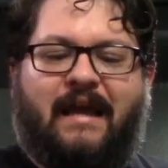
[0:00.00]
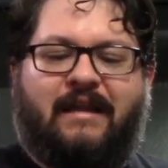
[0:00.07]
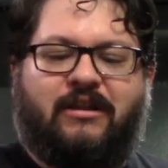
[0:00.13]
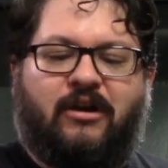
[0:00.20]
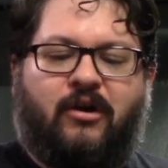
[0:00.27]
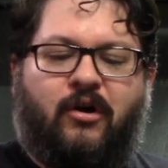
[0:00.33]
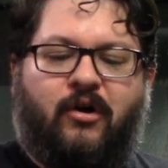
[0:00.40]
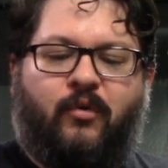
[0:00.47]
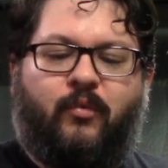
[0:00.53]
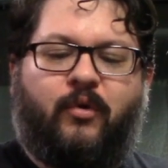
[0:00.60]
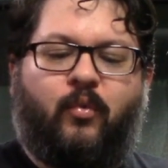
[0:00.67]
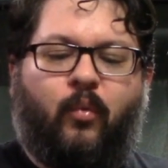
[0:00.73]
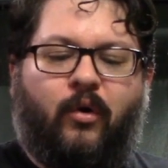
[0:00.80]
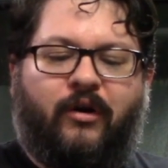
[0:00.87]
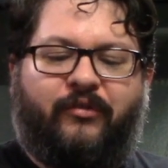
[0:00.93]
the car would
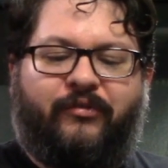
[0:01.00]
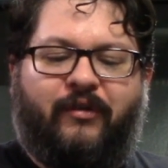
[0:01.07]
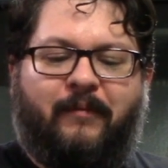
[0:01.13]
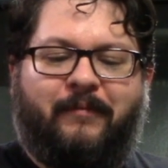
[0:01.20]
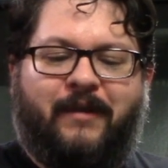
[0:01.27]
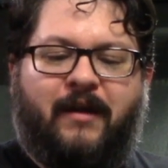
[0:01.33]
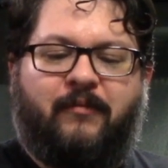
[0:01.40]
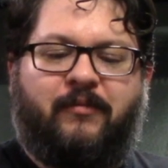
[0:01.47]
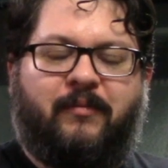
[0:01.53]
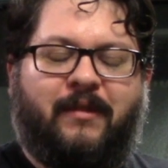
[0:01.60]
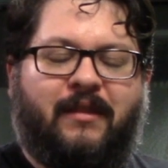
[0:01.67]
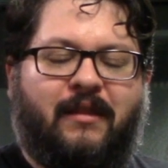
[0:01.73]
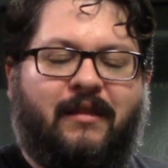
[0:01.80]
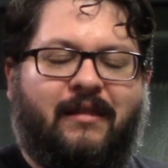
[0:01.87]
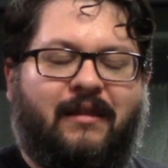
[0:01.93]
work sometimes, but
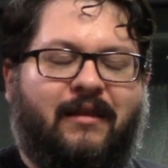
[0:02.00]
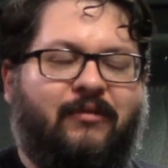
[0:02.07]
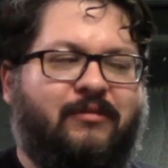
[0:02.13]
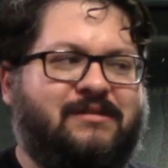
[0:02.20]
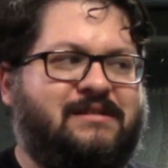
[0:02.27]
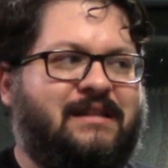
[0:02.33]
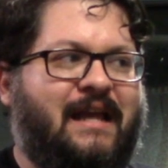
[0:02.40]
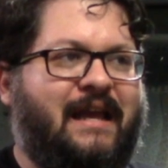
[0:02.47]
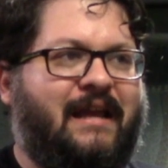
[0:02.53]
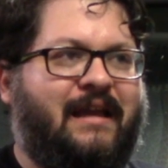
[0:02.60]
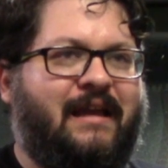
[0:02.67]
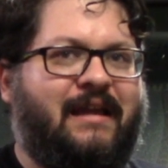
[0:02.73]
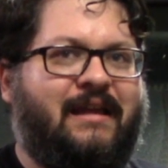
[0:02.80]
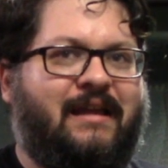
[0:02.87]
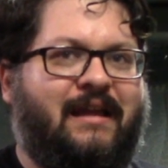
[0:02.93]
then it was
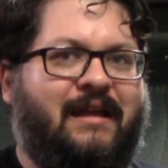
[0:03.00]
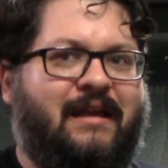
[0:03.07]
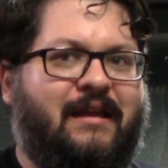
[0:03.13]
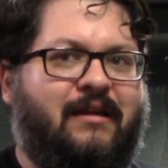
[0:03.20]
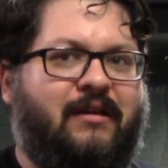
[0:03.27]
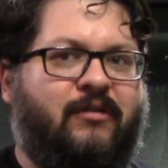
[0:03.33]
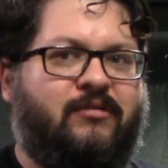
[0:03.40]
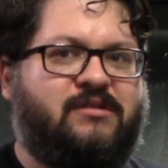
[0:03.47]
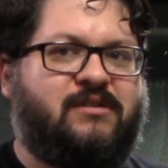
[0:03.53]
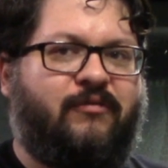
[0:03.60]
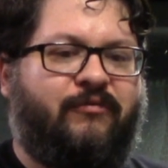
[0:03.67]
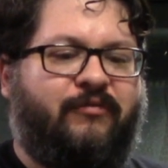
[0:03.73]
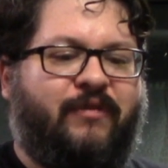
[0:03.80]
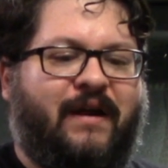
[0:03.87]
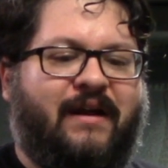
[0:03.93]
a
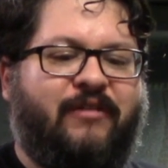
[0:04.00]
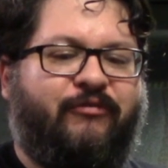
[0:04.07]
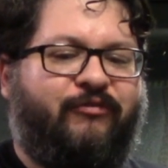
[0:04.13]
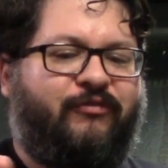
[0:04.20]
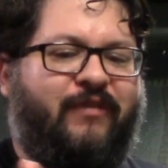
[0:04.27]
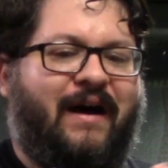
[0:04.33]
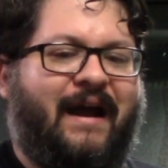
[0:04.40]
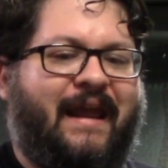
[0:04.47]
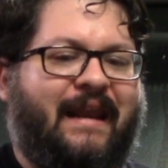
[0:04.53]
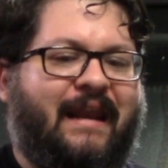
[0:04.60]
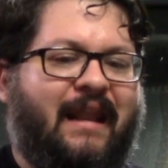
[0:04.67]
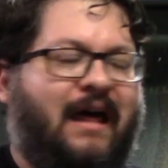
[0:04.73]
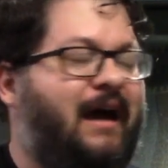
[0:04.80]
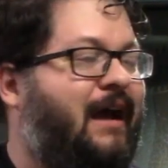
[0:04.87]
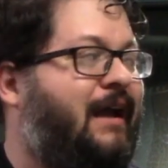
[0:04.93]
very fine
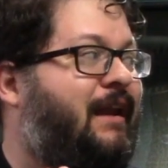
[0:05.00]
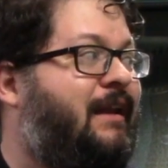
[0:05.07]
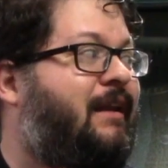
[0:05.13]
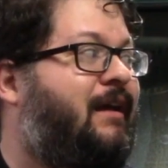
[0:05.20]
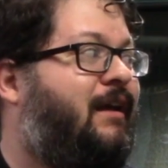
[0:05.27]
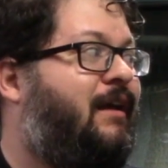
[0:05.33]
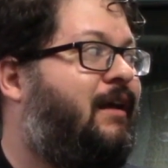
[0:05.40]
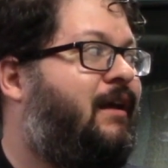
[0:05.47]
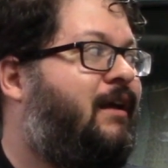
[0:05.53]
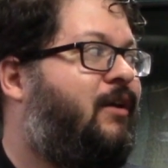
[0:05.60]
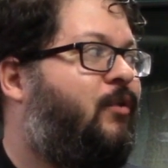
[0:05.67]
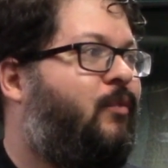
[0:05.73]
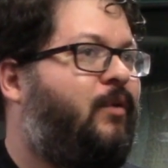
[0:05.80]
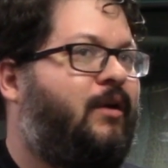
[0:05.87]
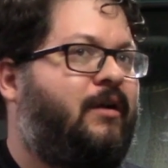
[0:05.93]
line
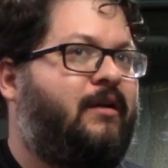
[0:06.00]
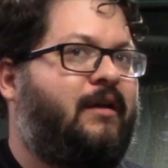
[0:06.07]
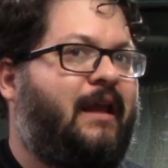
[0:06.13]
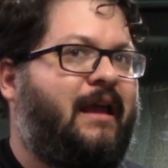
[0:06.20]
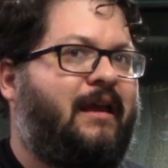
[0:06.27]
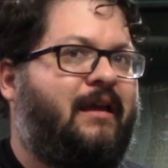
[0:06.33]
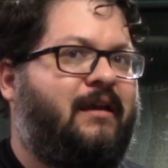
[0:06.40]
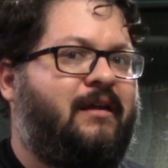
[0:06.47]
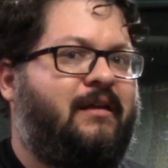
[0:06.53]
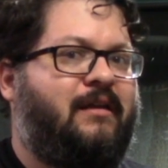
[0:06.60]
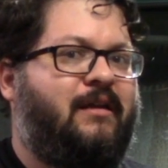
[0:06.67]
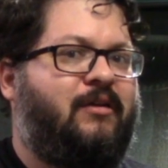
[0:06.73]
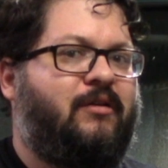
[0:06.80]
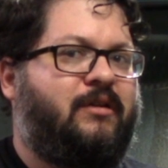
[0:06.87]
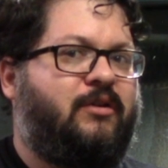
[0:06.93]
where like
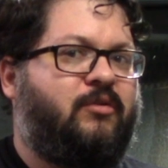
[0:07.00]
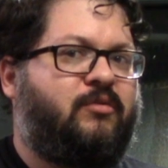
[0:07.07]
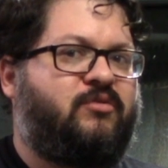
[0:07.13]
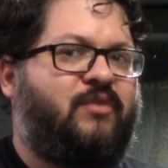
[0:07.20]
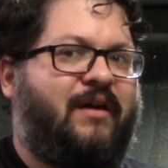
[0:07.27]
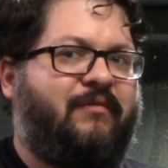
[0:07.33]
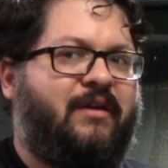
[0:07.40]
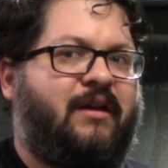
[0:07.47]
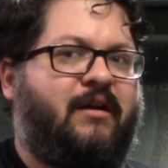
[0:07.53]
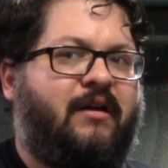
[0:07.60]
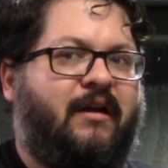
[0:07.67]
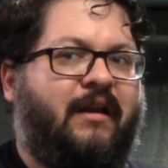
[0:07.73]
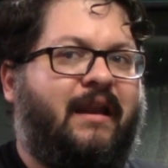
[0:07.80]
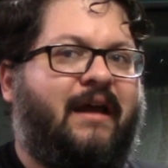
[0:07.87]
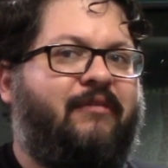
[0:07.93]
you were driving it on
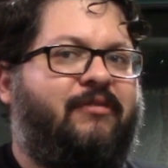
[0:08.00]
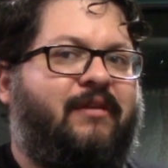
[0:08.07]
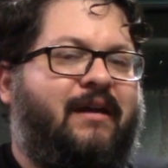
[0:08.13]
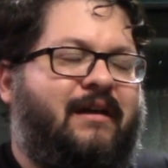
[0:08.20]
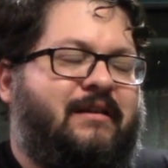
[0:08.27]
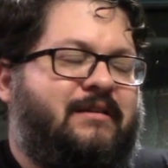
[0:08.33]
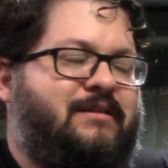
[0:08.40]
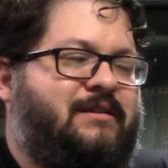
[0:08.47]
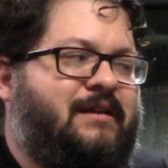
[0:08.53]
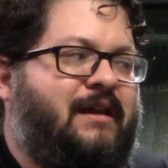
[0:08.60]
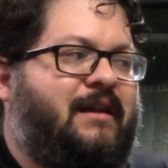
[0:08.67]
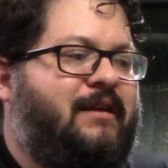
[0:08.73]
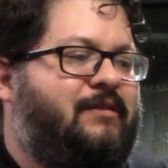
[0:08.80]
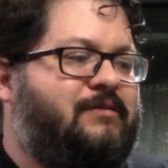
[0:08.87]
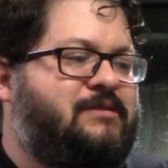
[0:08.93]
a knife's edge,
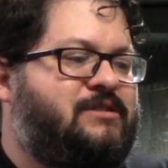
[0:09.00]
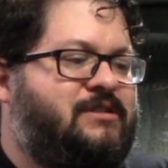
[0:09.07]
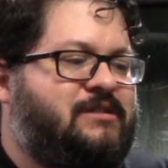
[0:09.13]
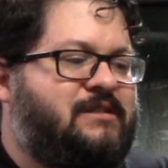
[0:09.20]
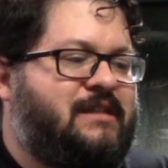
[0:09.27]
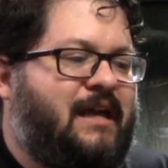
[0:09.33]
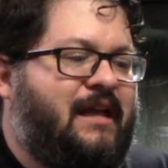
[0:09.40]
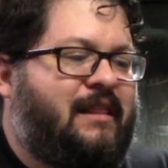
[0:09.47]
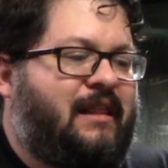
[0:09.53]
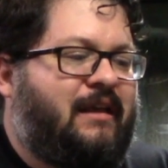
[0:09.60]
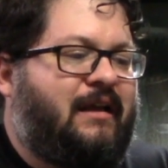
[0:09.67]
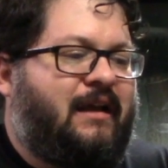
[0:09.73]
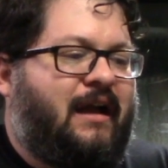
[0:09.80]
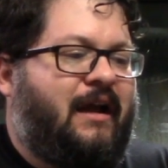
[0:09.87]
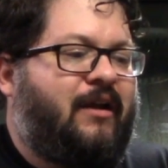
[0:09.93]
and it was just not the
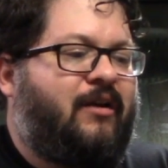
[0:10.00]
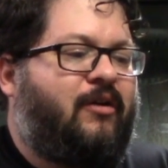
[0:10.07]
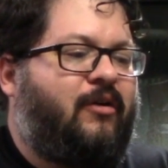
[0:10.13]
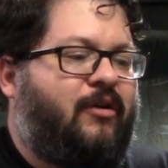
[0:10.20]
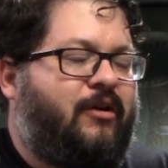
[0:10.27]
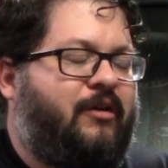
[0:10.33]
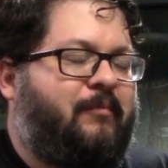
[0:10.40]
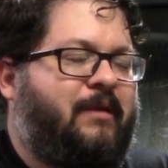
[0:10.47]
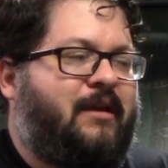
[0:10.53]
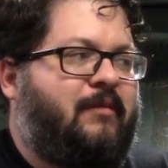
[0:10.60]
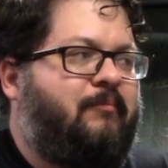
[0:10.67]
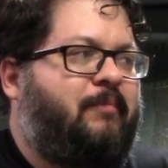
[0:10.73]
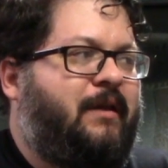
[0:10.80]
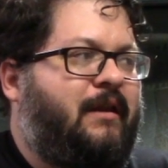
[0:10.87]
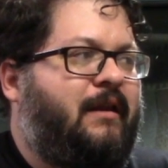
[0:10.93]
kind of car to be
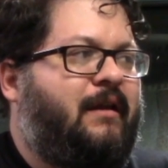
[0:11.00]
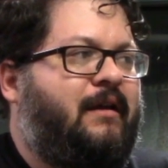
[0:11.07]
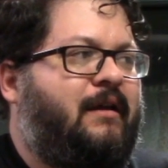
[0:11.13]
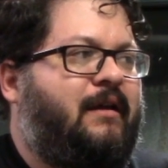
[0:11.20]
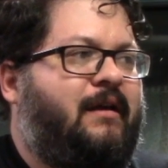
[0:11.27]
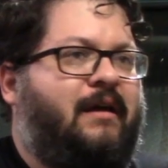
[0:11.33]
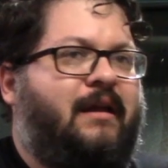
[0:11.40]
competing at a